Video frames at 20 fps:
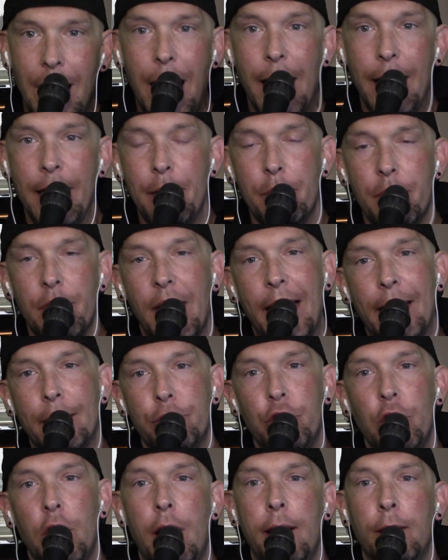I am that
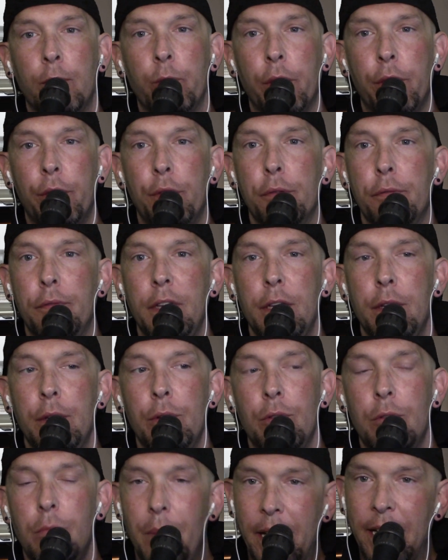John with the
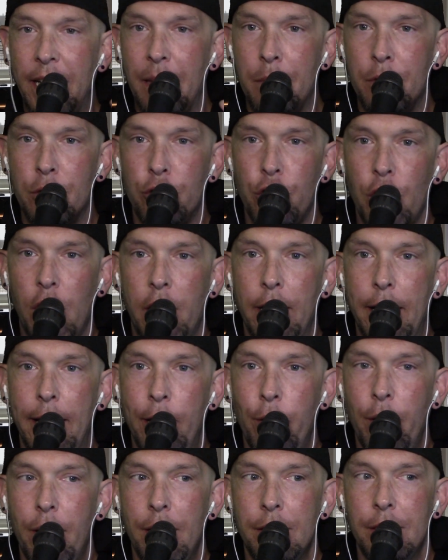View. My name is John
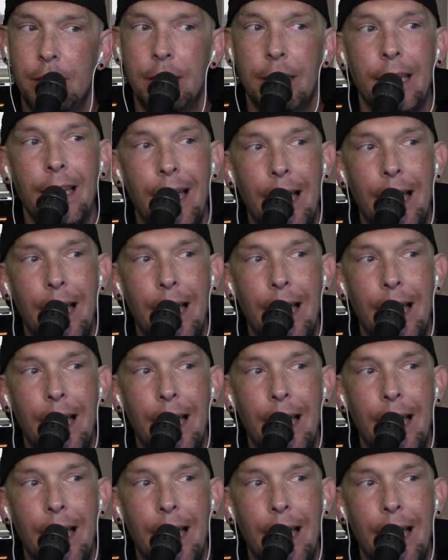Ayres.